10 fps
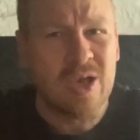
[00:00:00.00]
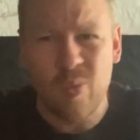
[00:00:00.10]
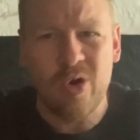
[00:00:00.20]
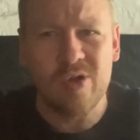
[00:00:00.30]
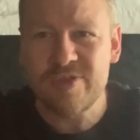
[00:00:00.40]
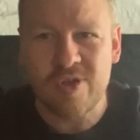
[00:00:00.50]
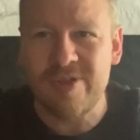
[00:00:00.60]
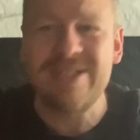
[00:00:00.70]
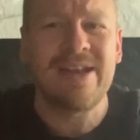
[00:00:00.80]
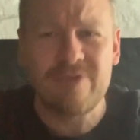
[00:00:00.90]
We're all
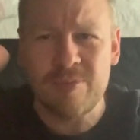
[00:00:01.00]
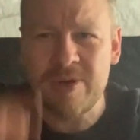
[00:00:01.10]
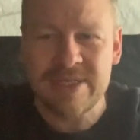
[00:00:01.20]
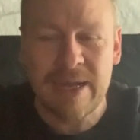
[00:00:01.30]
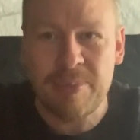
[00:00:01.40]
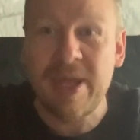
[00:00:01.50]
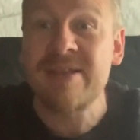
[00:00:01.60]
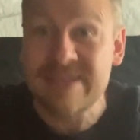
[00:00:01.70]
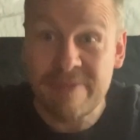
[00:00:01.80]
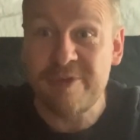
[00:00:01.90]
sorted. Everybody's happy
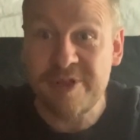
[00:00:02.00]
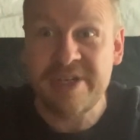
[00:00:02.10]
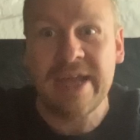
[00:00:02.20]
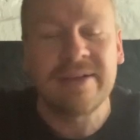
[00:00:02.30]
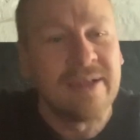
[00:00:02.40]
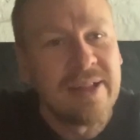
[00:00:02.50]
except for the dead.